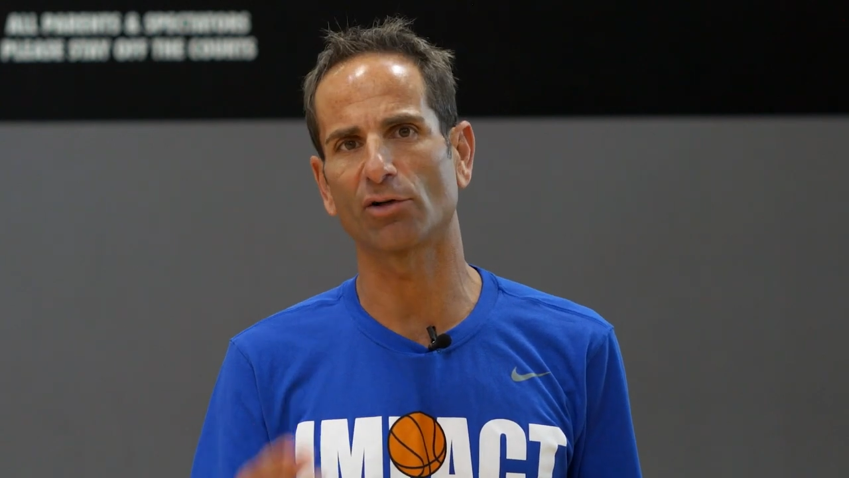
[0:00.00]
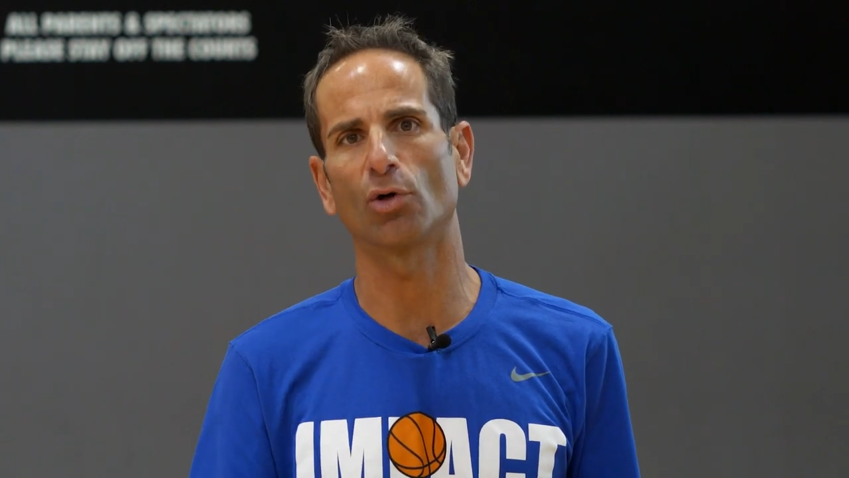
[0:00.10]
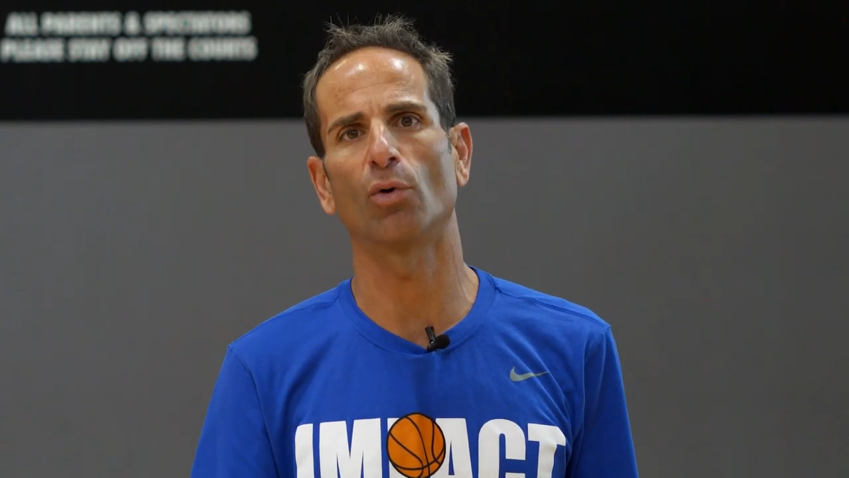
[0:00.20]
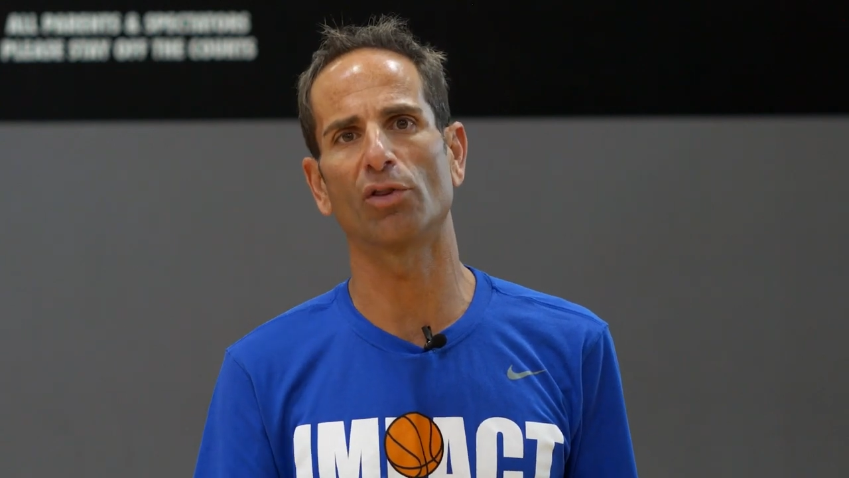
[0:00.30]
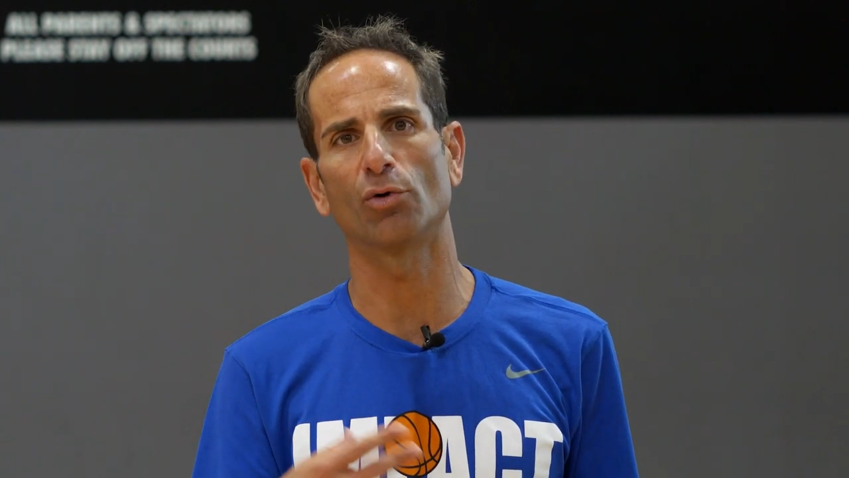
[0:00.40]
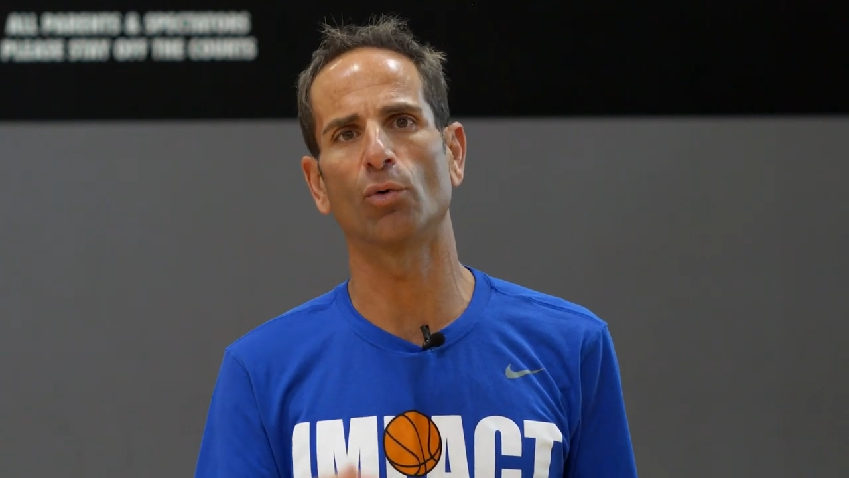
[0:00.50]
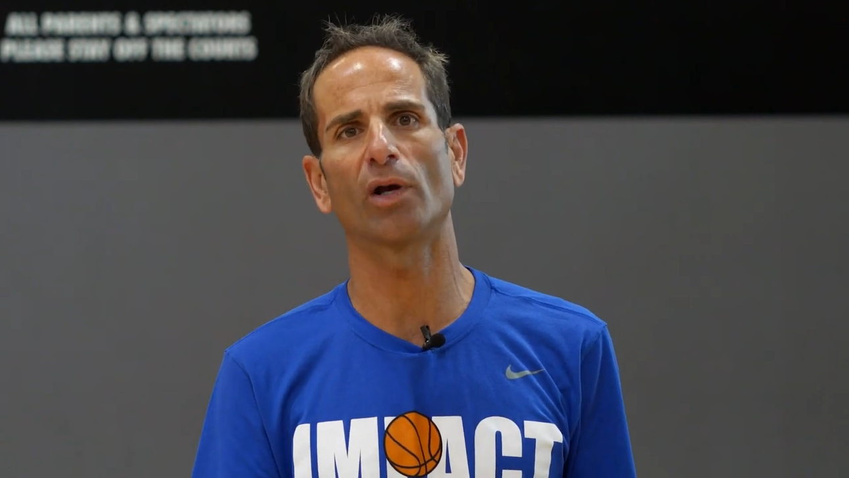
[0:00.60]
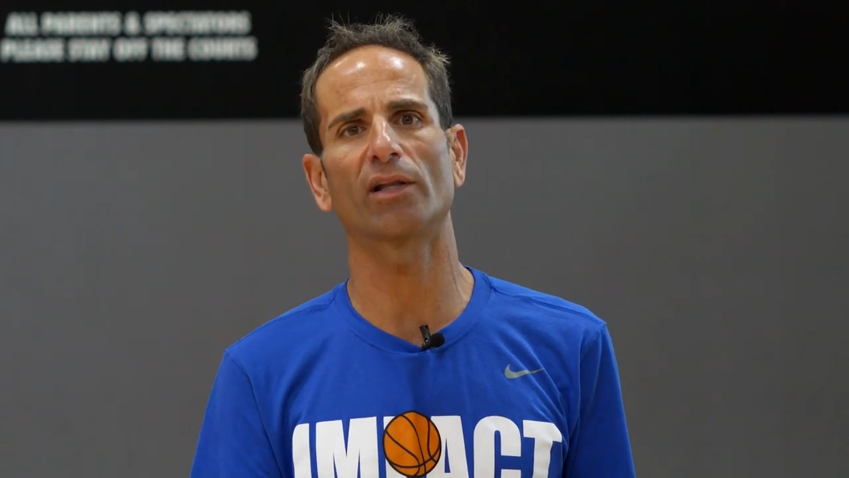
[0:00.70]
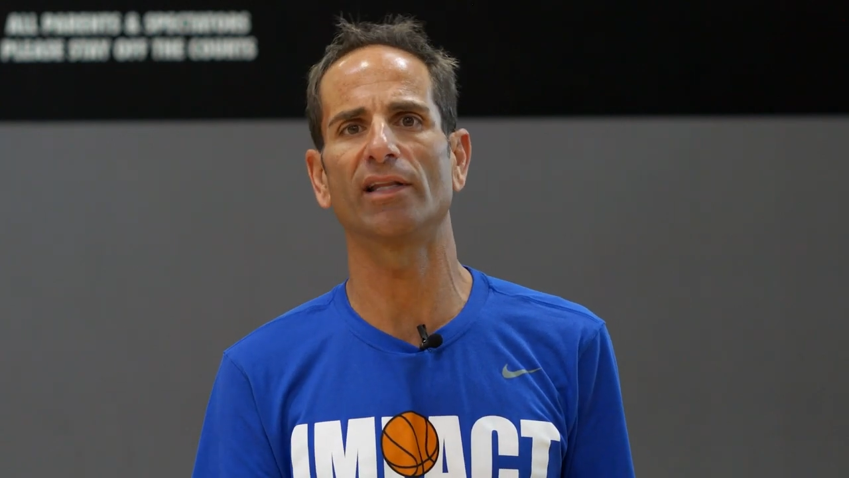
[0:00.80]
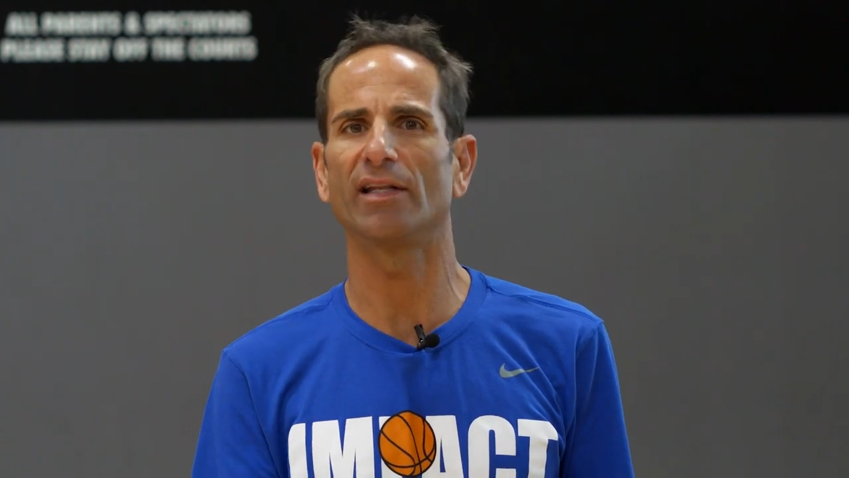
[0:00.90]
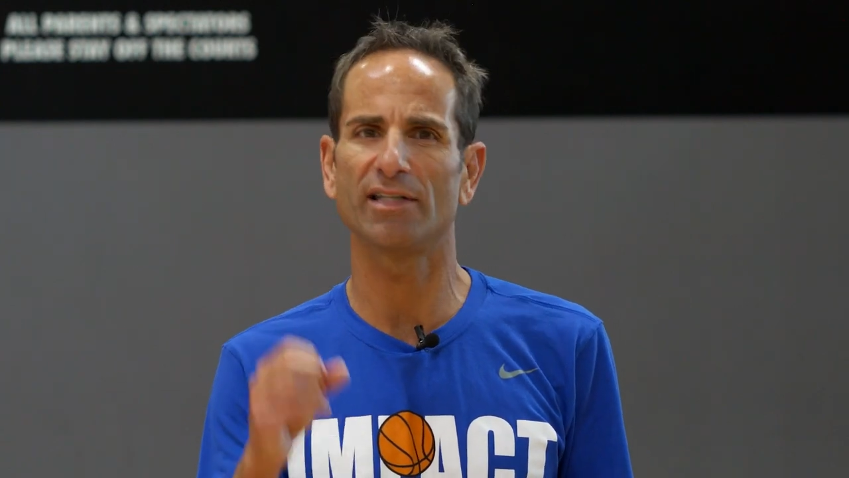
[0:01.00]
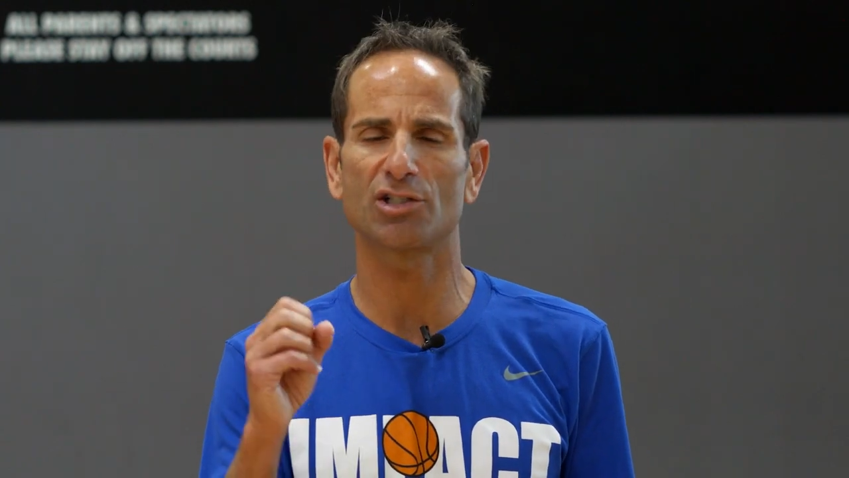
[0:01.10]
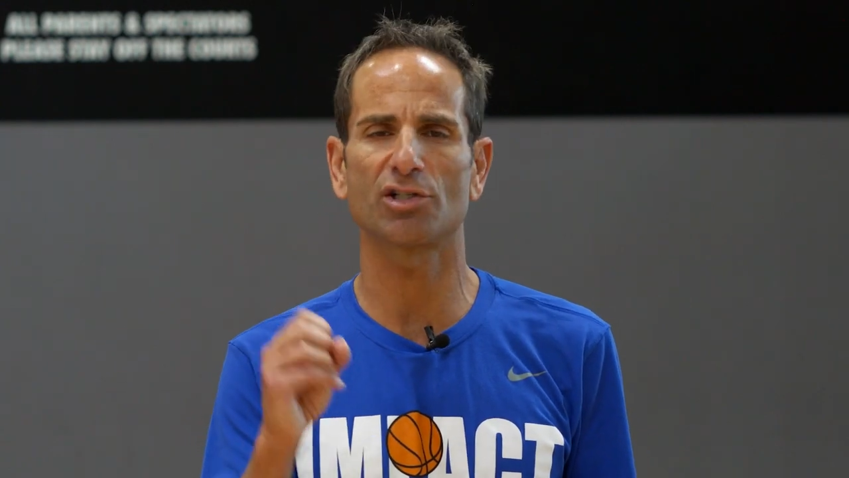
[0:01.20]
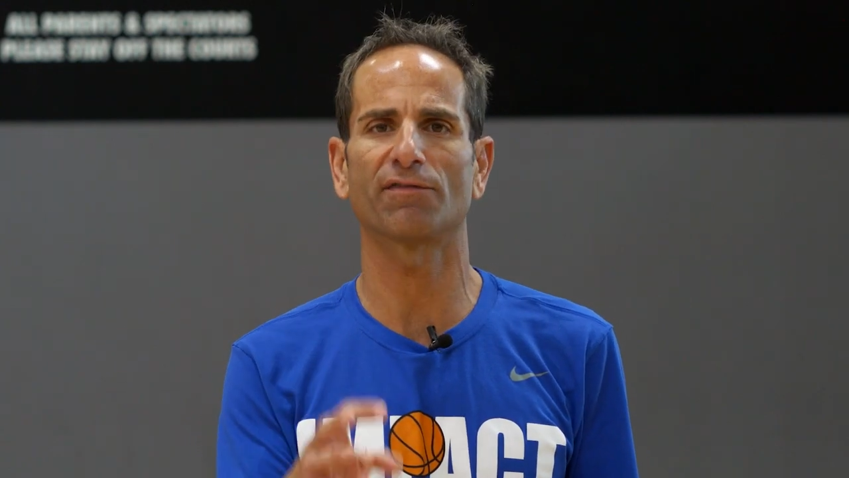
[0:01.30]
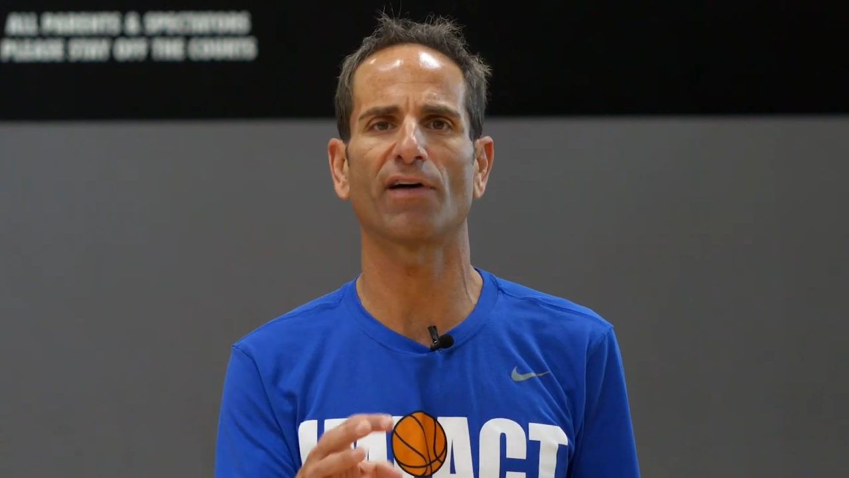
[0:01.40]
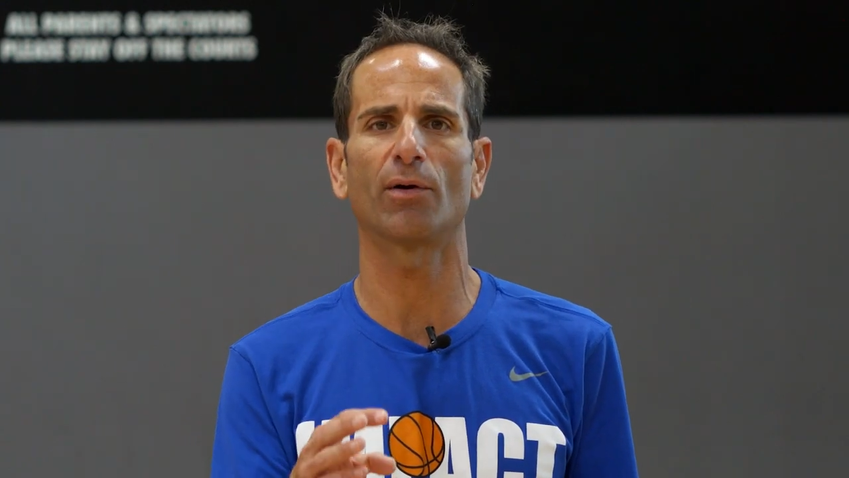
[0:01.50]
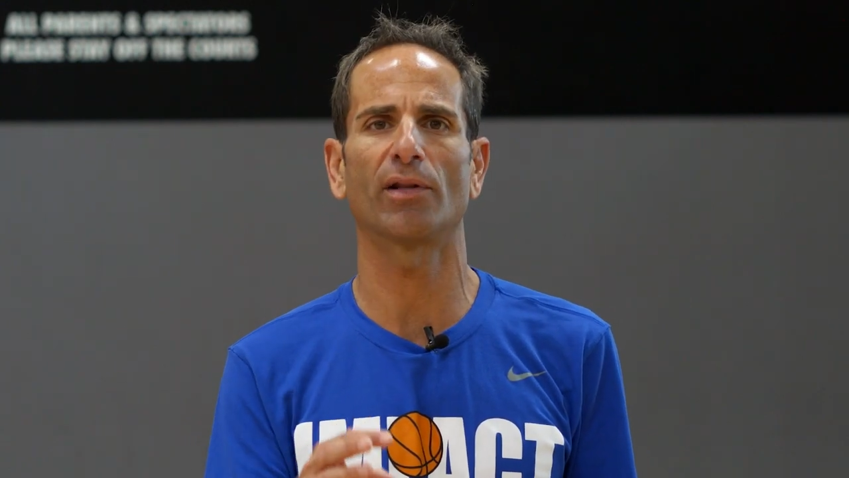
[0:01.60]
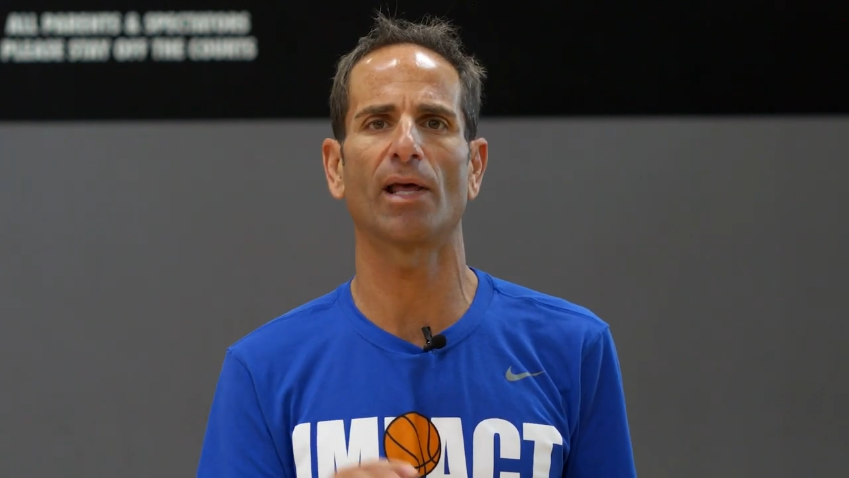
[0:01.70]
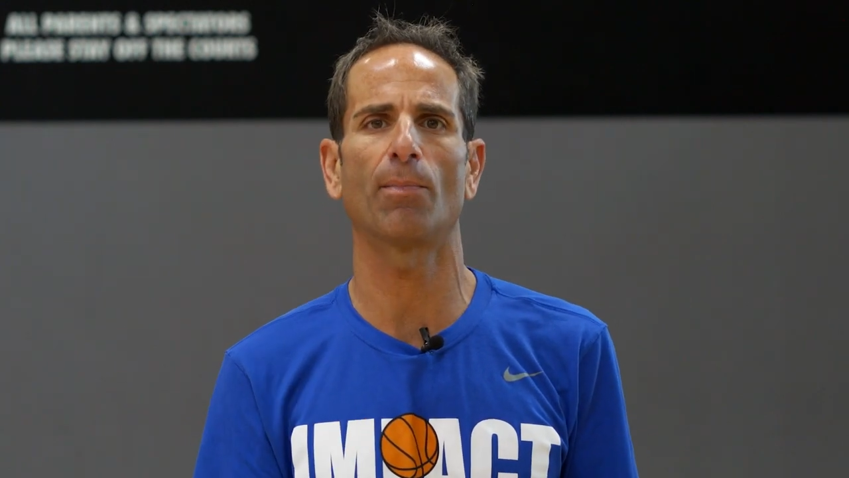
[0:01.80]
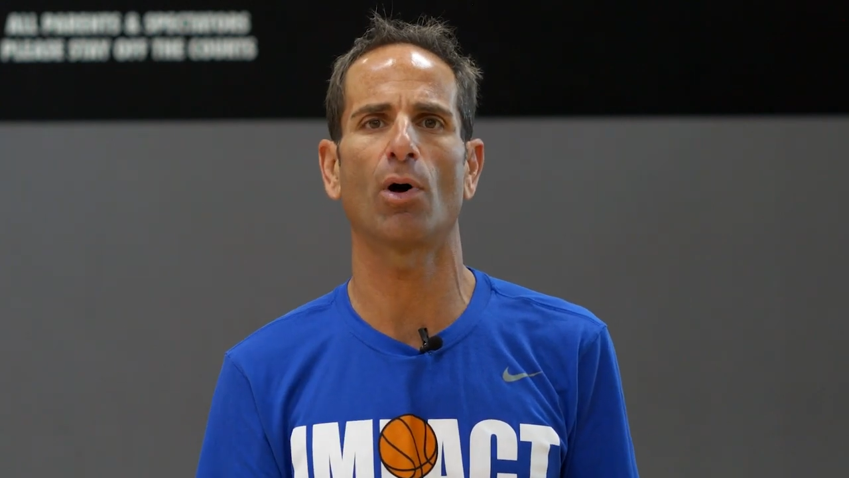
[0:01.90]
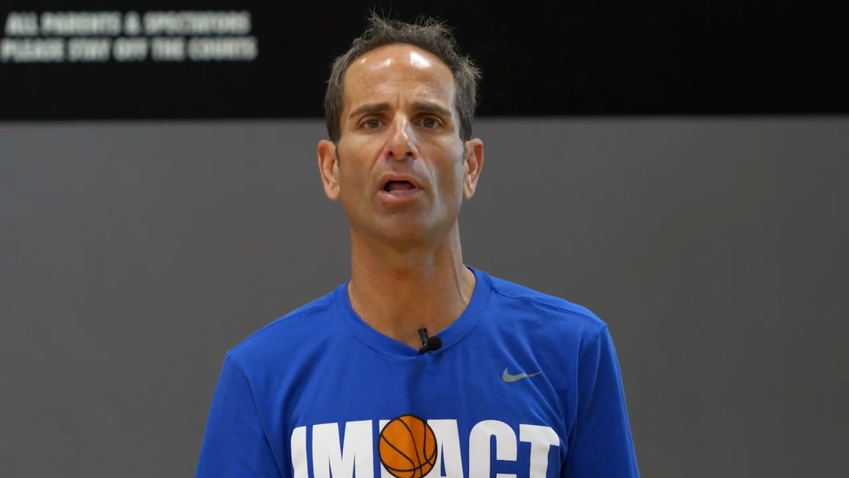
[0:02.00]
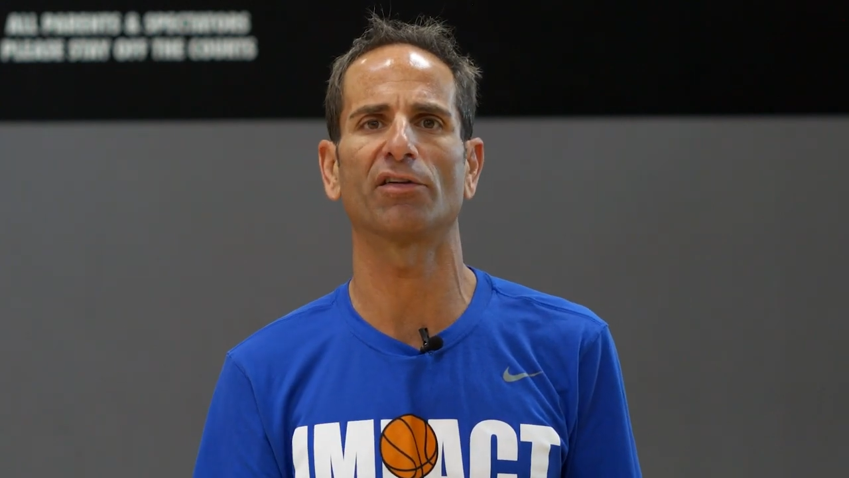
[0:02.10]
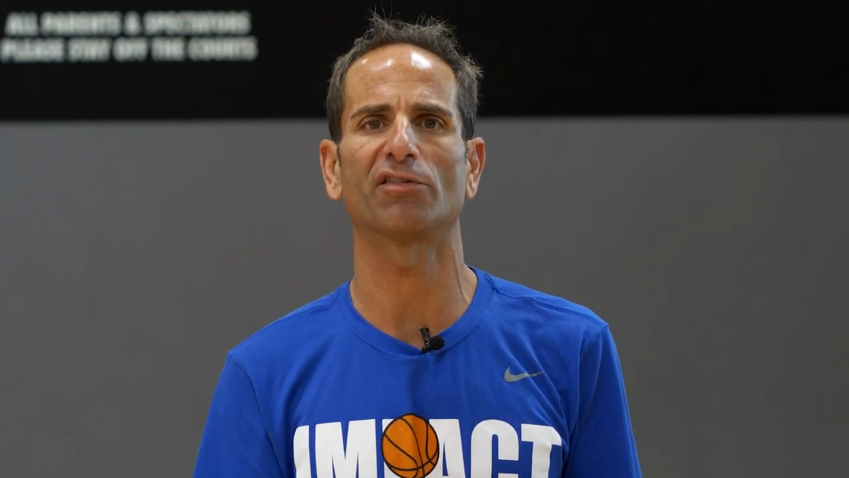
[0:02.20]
are going through quickly and the dish is firing that ball out